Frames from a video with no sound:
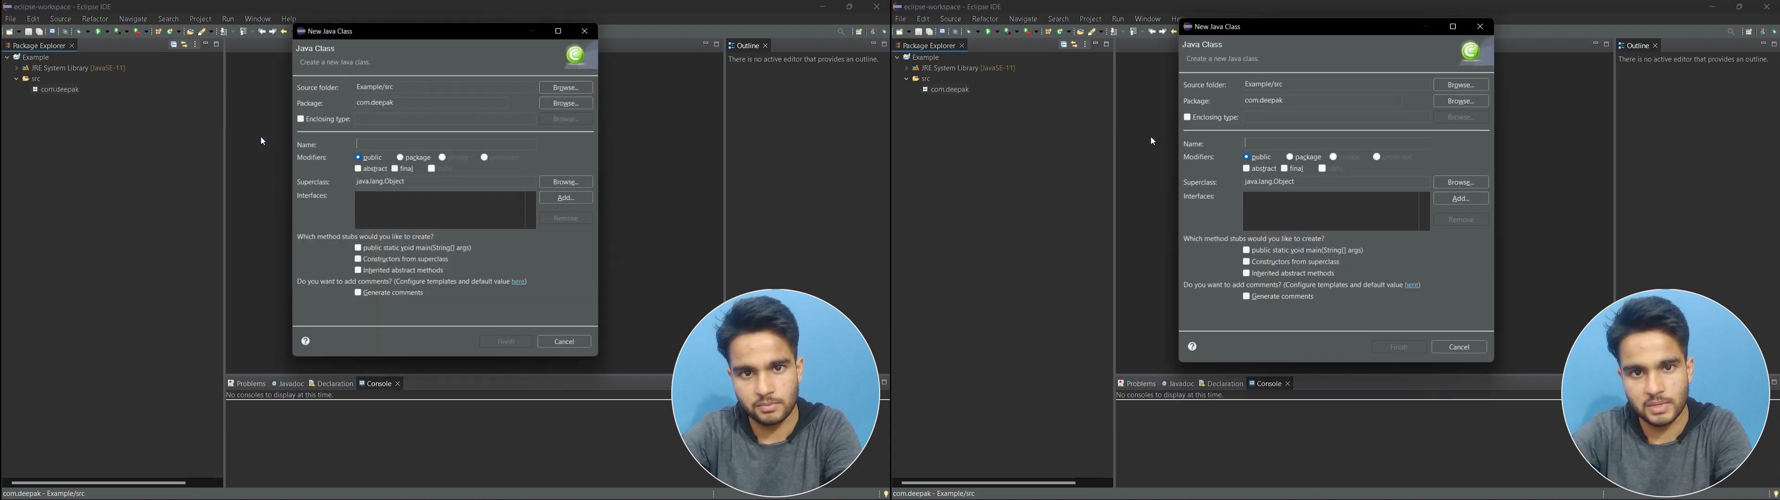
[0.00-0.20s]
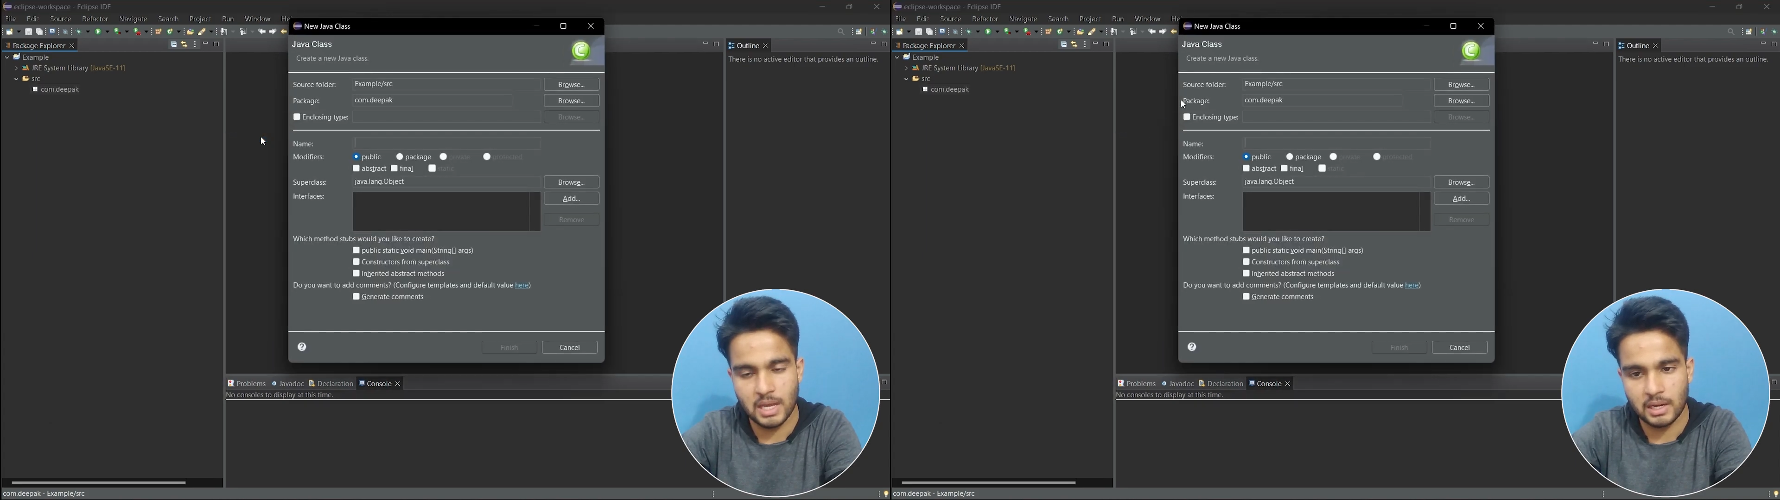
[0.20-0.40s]

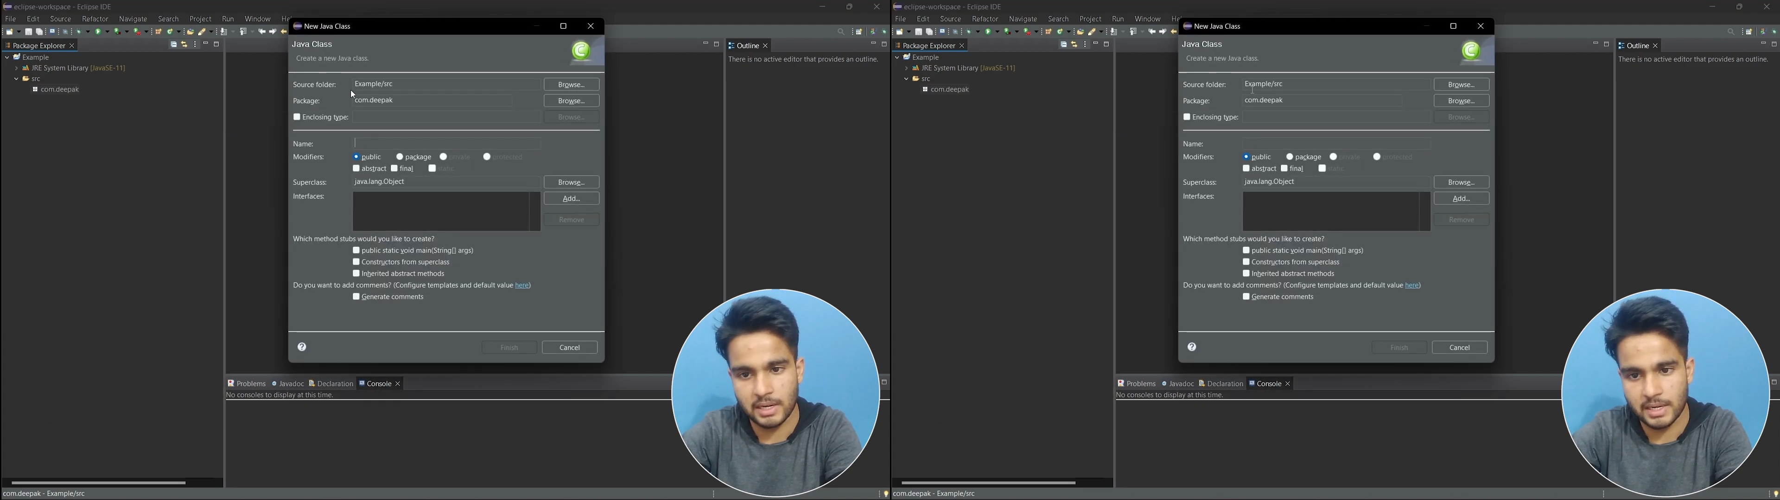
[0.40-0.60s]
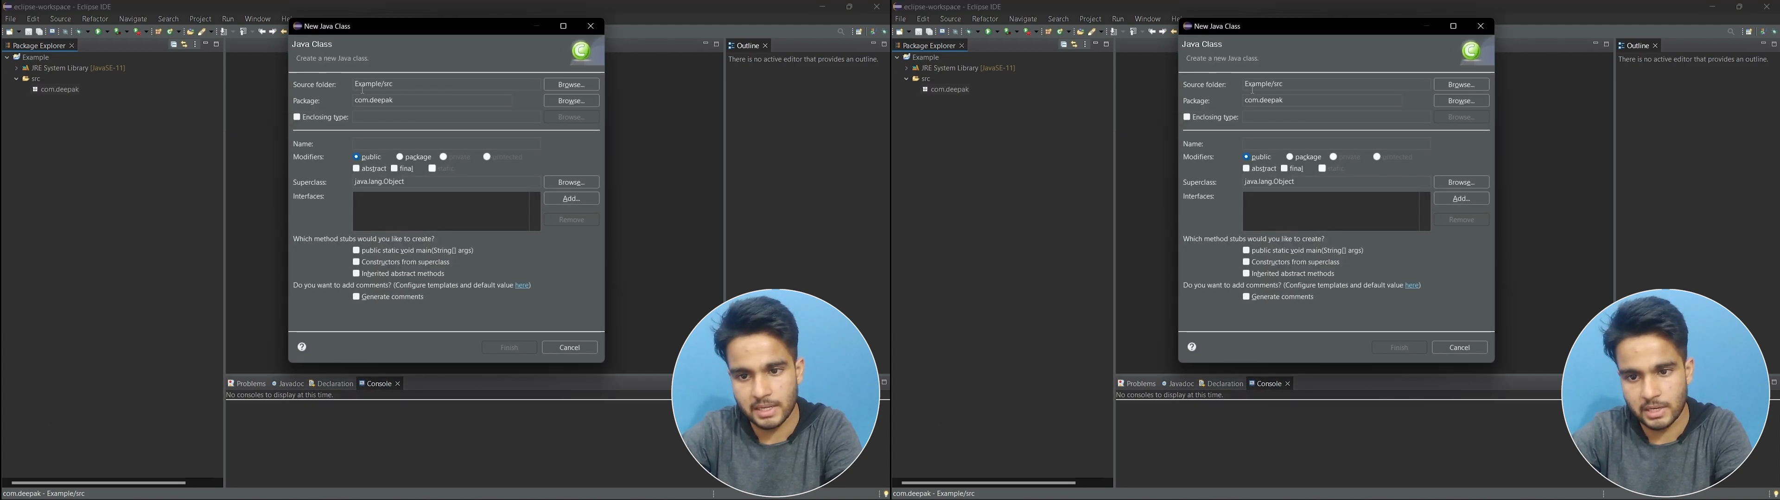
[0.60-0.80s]
We are
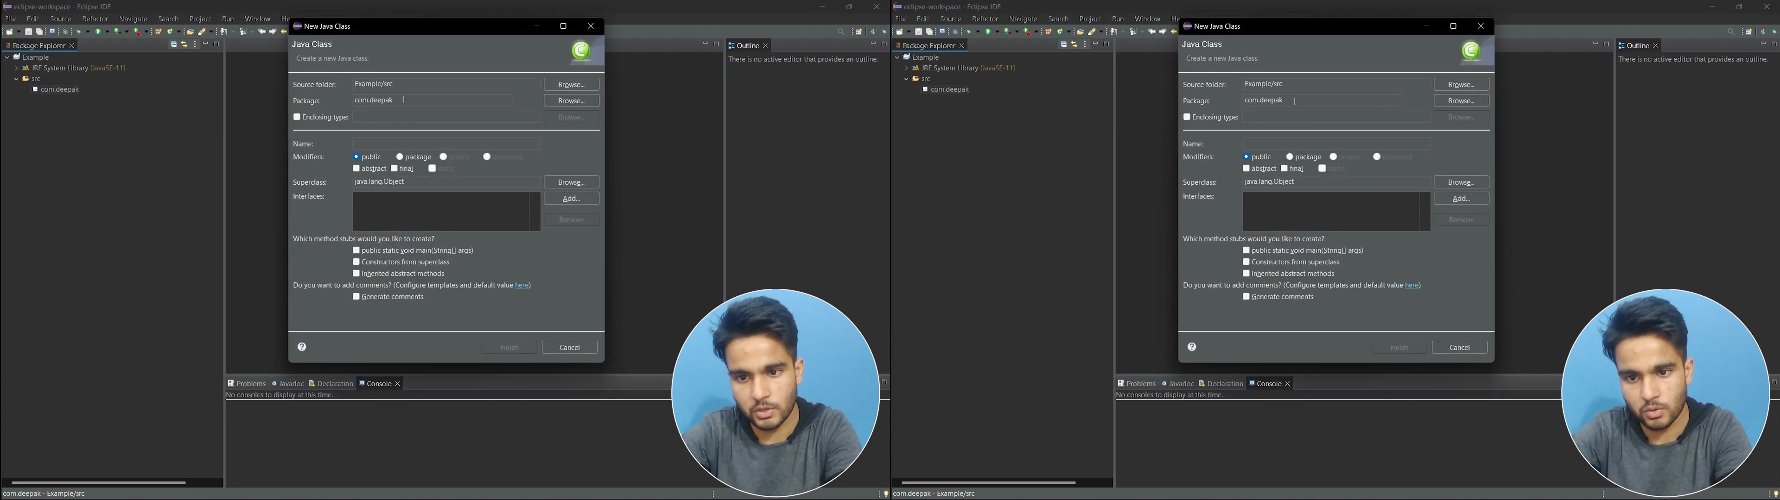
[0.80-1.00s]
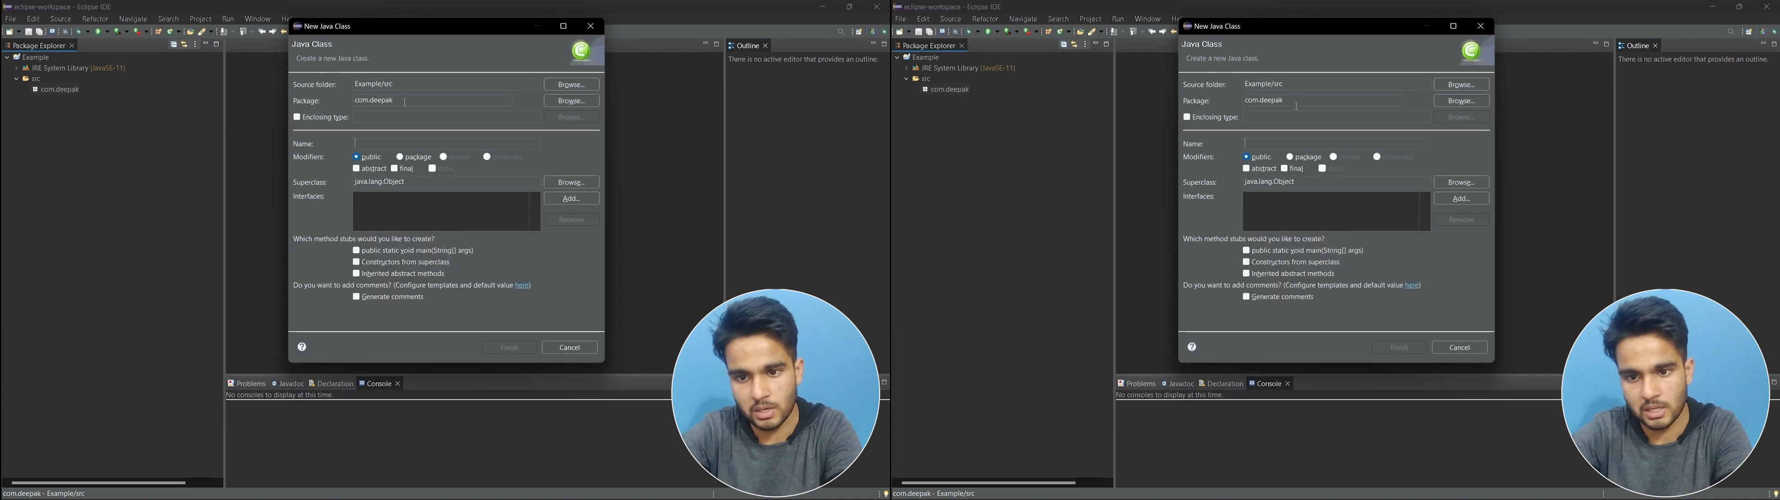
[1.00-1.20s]
creating a new
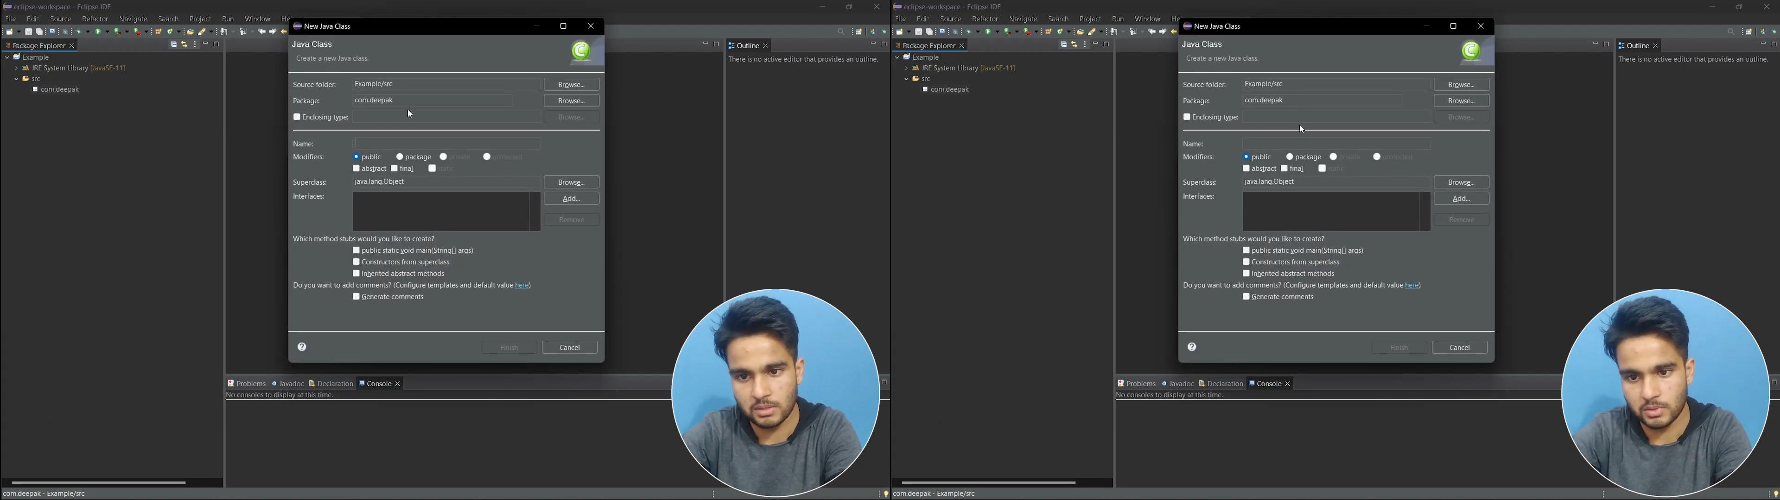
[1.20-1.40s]
class